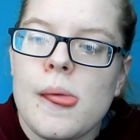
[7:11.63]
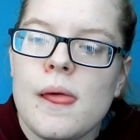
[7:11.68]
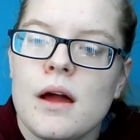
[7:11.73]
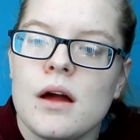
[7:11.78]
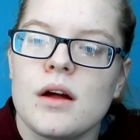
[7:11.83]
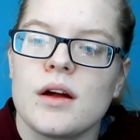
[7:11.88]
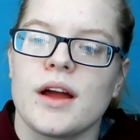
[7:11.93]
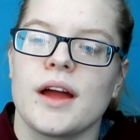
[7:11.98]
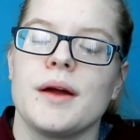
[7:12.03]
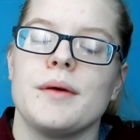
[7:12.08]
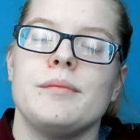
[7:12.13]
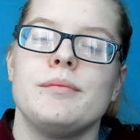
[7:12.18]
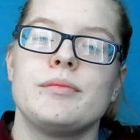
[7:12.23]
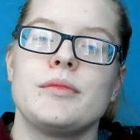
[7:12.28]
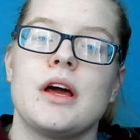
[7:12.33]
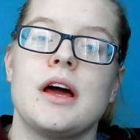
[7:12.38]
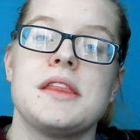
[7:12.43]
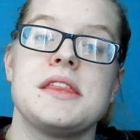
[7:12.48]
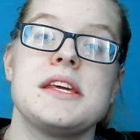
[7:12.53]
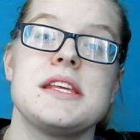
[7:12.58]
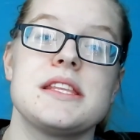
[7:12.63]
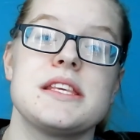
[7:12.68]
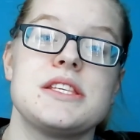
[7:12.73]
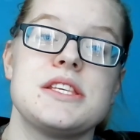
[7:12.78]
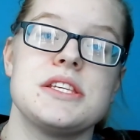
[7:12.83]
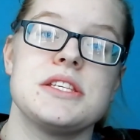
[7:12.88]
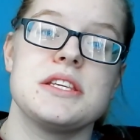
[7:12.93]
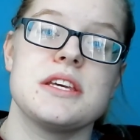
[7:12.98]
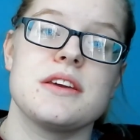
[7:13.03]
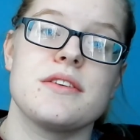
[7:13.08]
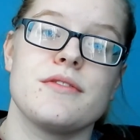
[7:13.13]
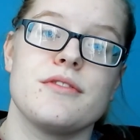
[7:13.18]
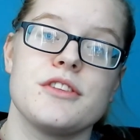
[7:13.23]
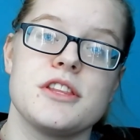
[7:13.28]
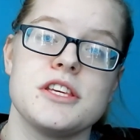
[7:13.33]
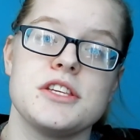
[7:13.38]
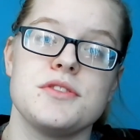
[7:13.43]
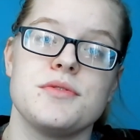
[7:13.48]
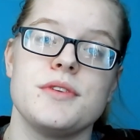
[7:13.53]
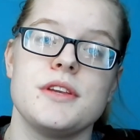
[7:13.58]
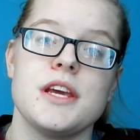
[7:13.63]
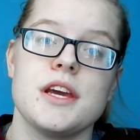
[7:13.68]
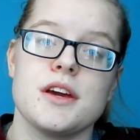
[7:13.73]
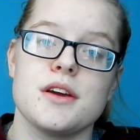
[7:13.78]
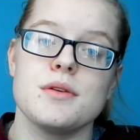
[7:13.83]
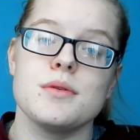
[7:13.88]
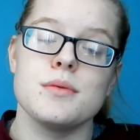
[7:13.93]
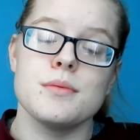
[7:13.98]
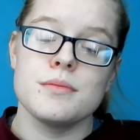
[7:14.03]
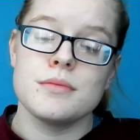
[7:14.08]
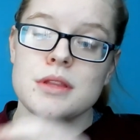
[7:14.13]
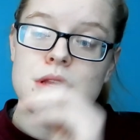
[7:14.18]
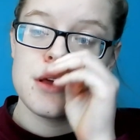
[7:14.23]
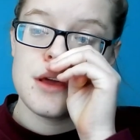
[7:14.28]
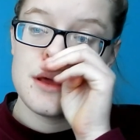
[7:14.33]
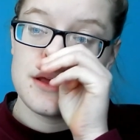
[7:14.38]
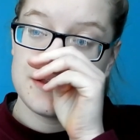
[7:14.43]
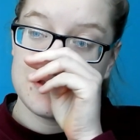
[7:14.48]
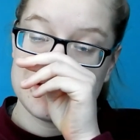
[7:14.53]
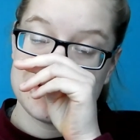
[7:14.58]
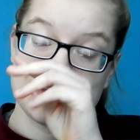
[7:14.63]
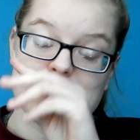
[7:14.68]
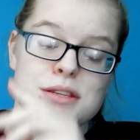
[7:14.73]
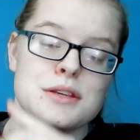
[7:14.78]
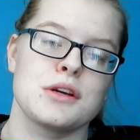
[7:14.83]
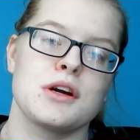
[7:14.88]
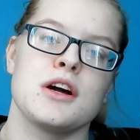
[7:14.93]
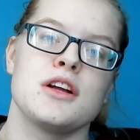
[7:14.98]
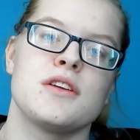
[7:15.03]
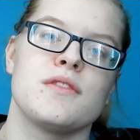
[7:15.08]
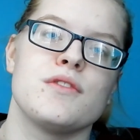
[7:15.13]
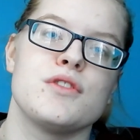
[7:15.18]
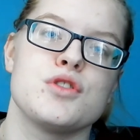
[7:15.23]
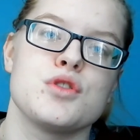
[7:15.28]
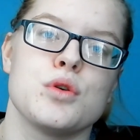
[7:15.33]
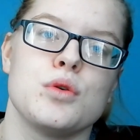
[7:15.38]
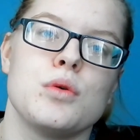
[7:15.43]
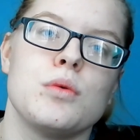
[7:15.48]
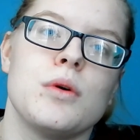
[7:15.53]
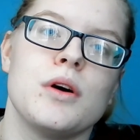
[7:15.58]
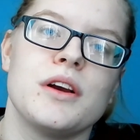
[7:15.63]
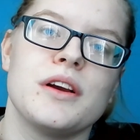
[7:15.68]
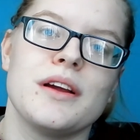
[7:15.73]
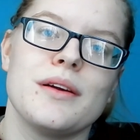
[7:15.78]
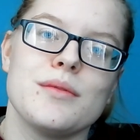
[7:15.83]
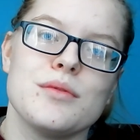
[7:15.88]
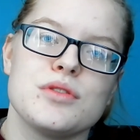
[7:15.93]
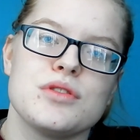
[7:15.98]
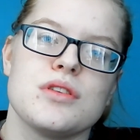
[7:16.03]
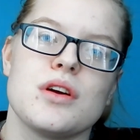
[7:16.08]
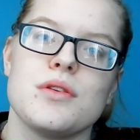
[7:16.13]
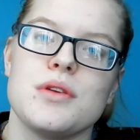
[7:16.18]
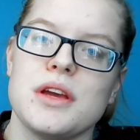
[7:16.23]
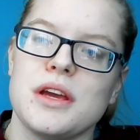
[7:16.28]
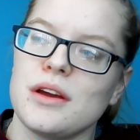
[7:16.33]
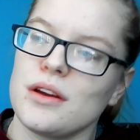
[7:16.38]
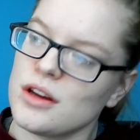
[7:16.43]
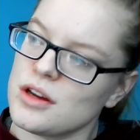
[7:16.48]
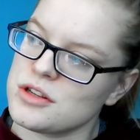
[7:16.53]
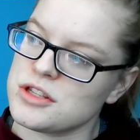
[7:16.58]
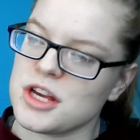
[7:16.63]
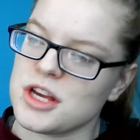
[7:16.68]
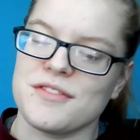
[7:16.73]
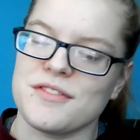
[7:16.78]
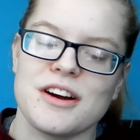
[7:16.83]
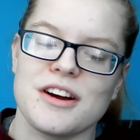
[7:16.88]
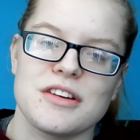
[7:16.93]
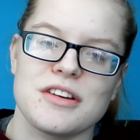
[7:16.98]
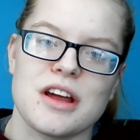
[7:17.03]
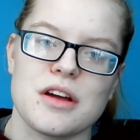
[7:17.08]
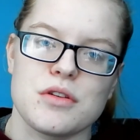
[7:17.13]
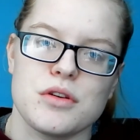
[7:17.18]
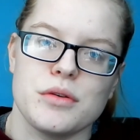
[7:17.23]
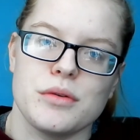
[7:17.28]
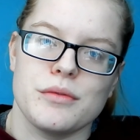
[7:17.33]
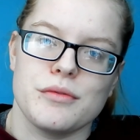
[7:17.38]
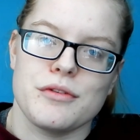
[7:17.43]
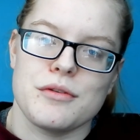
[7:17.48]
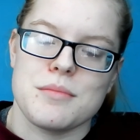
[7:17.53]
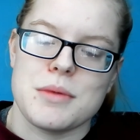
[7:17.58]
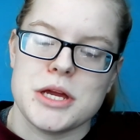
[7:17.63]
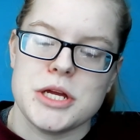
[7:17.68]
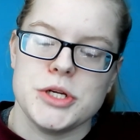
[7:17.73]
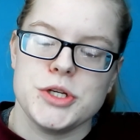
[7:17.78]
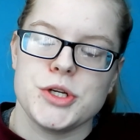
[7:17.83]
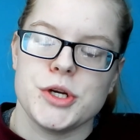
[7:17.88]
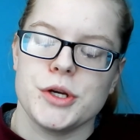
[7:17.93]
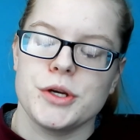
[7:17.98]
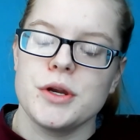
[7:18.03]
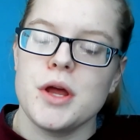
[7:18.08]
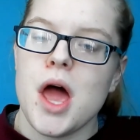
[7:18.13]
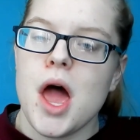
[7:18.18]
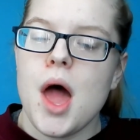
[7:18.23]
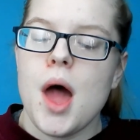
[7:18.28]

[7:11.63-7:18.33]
Okay, I think this is it for this video. This is a kind of a short one. It was only because I found out new information.